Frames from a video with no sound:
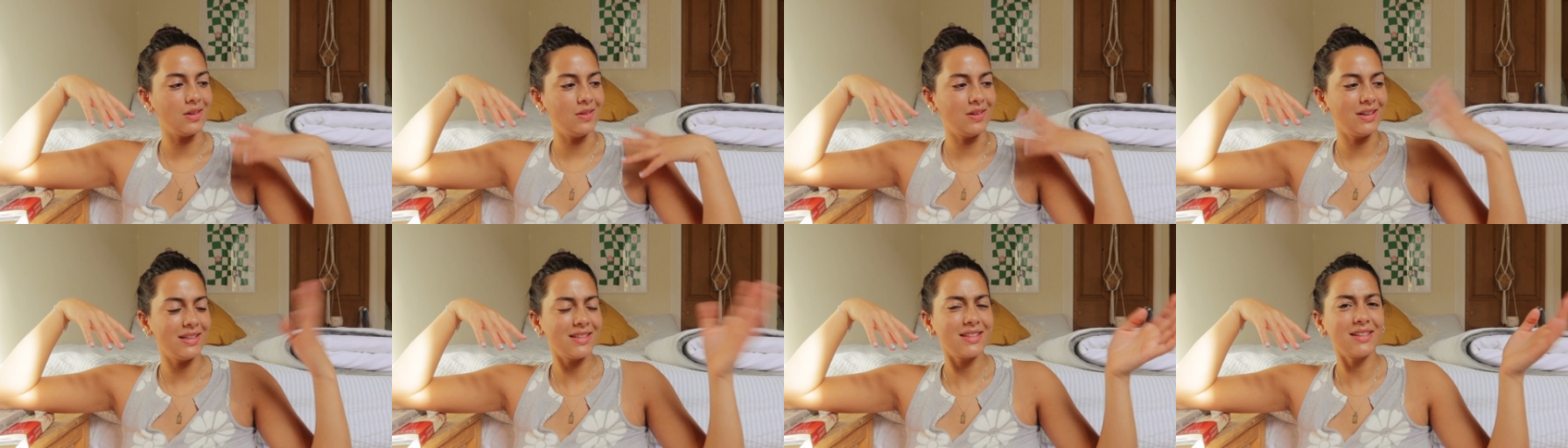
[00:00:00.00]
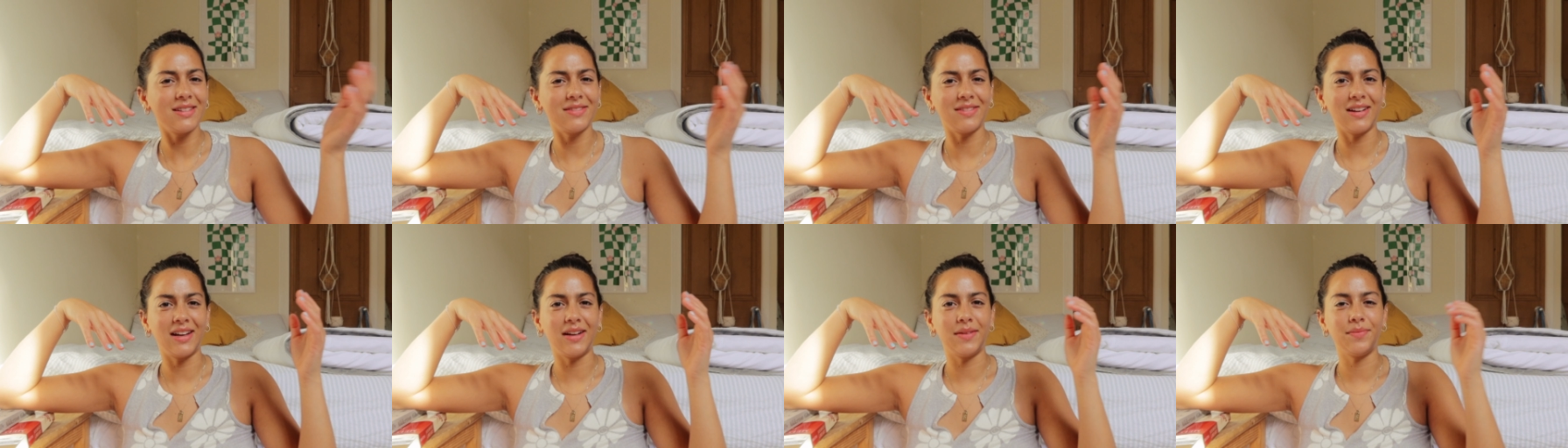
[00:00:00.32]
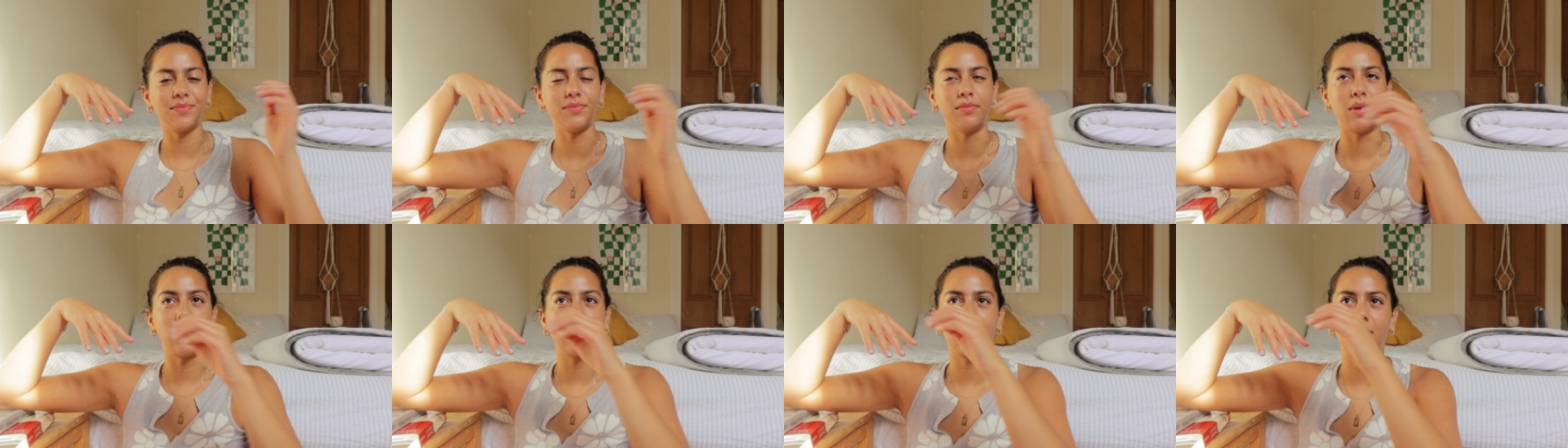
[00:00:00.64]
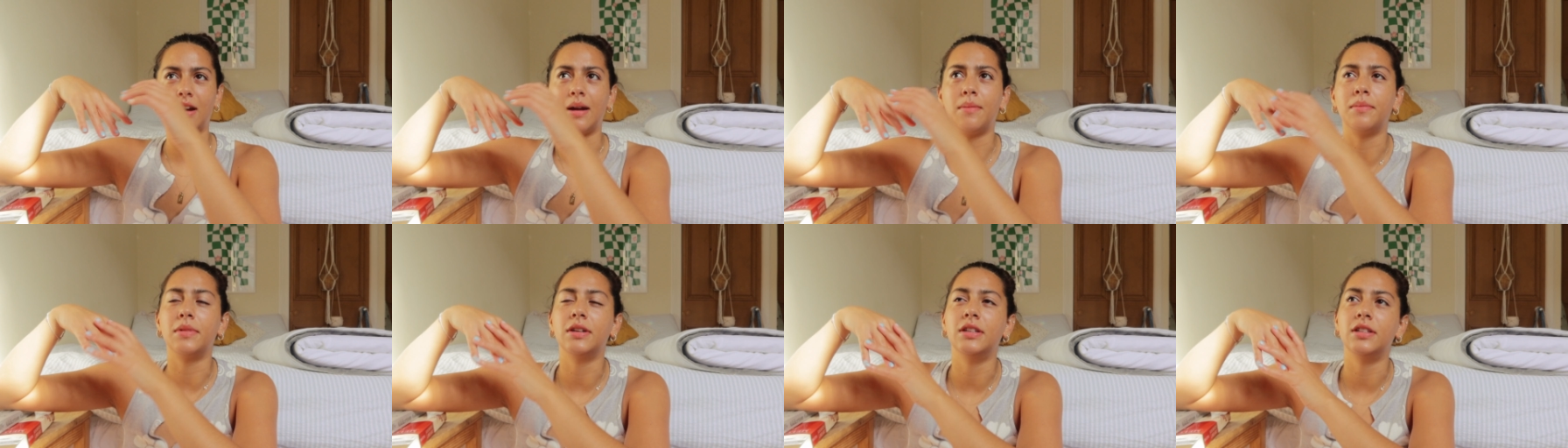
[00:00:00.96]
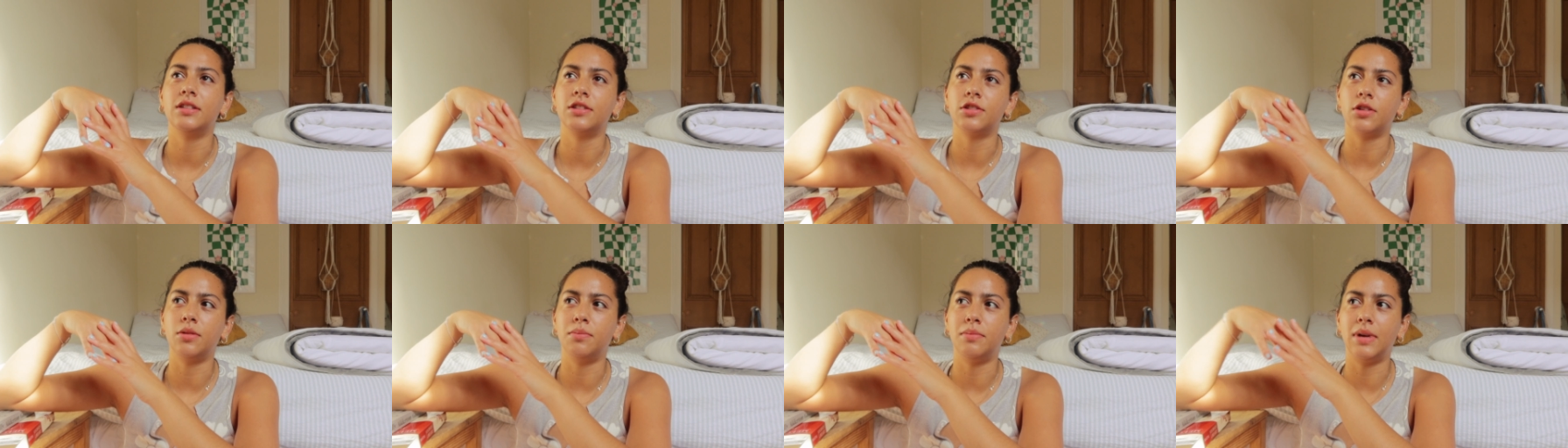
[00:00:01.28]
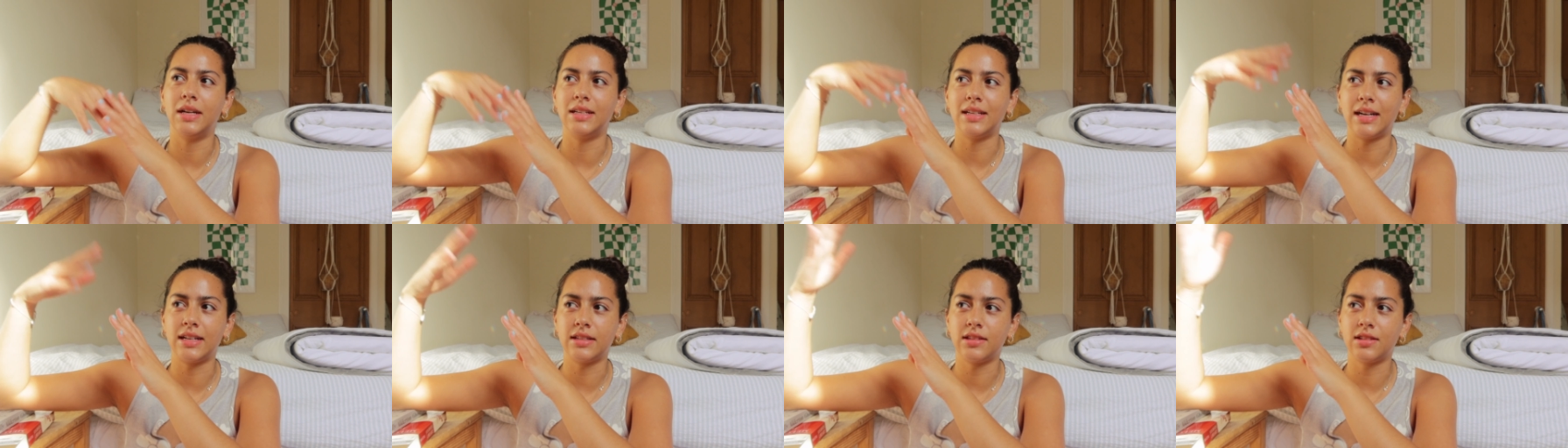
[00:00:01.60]
why is there a fly? My grandparents on
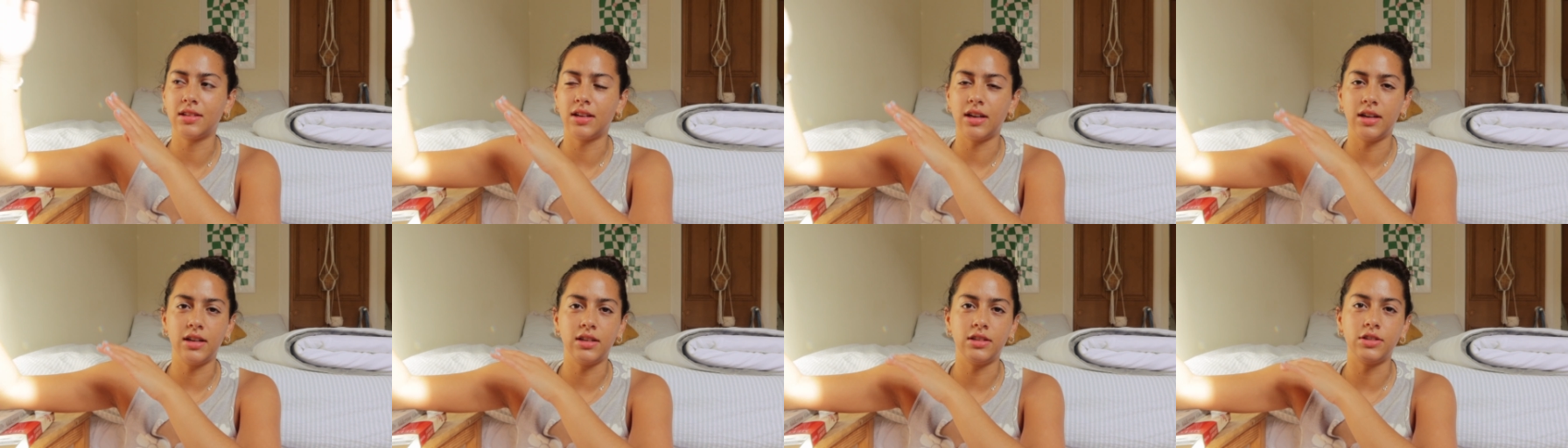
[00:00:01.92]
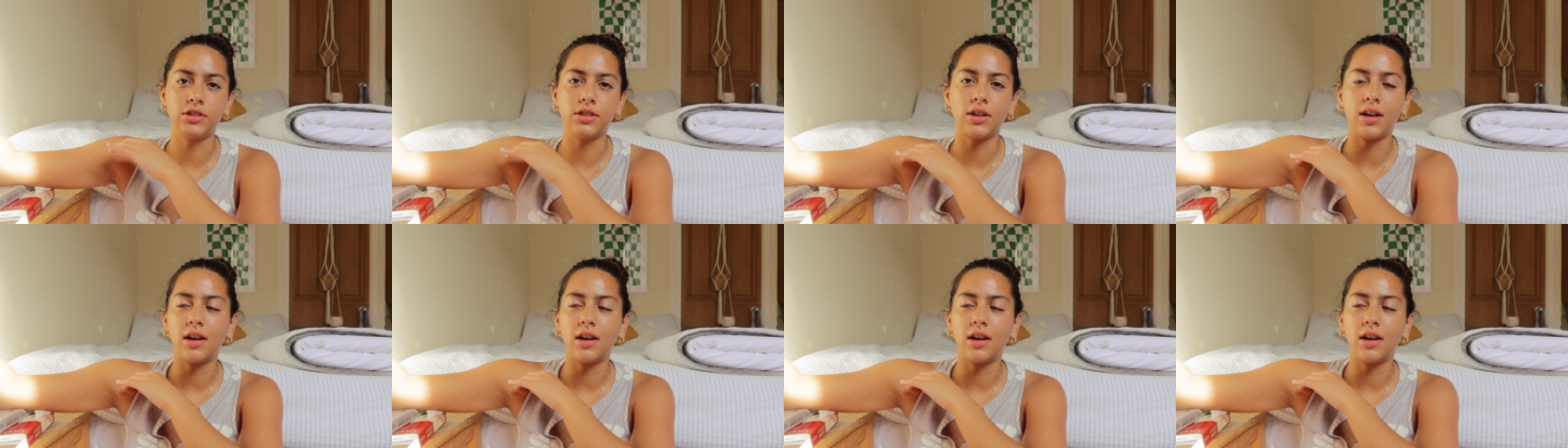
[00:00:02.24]
my dad's side